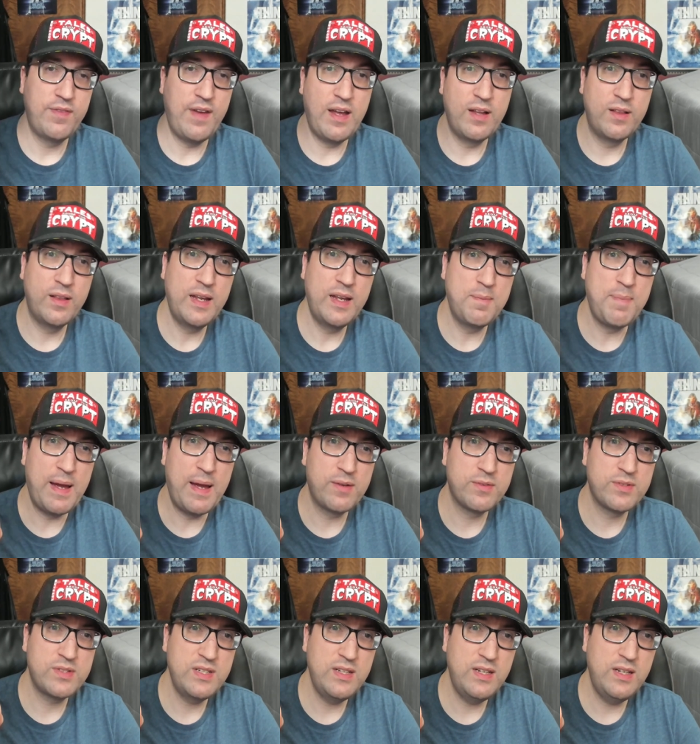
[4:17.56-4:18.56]
L.A.
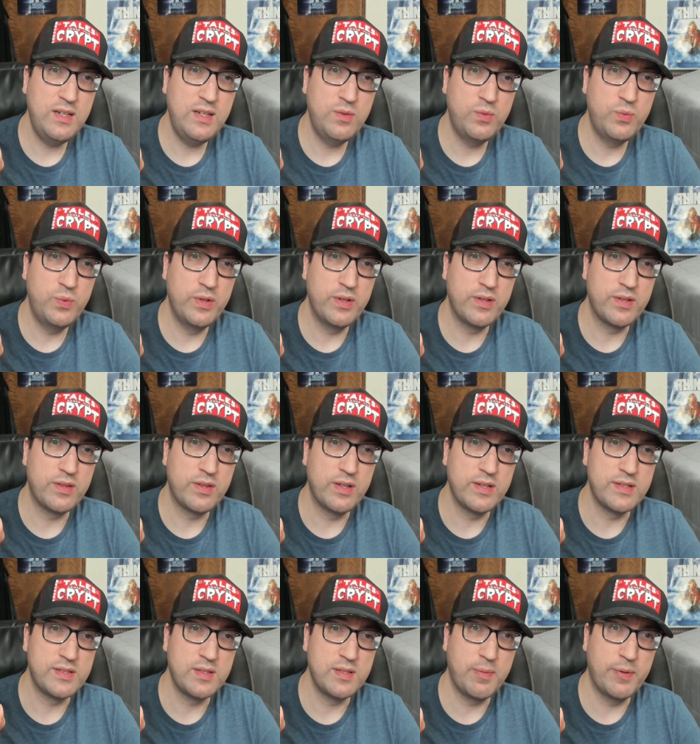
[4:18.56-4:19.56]
Bounty with
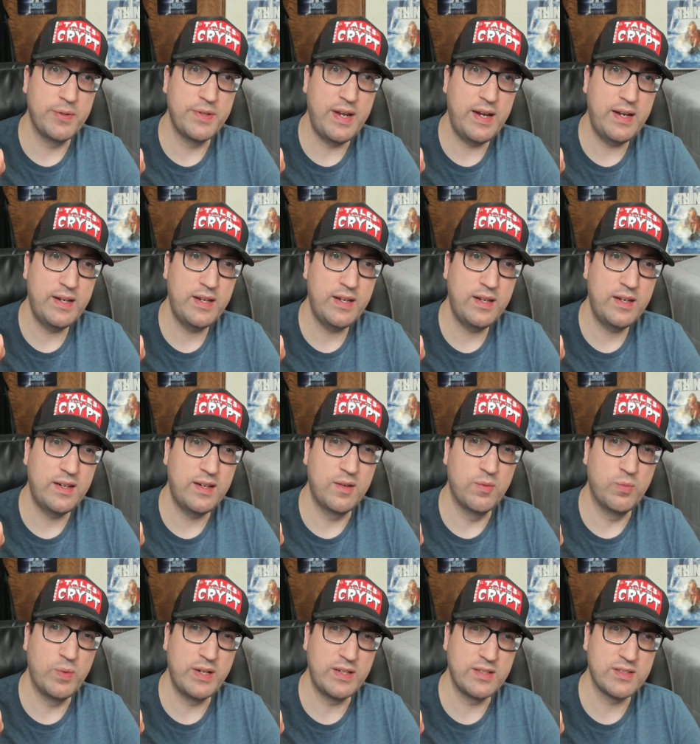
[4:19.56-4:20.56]
Sybil Danning
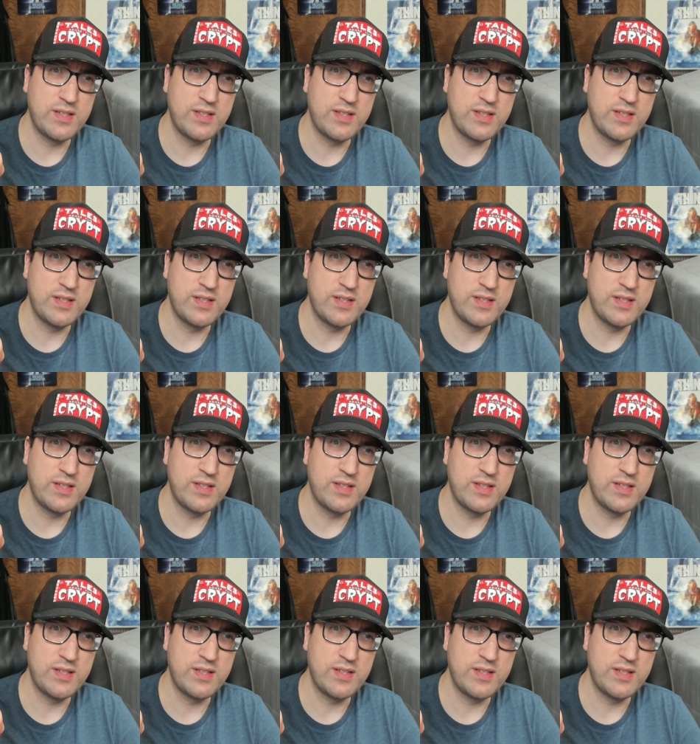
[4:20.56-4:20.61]
and Wings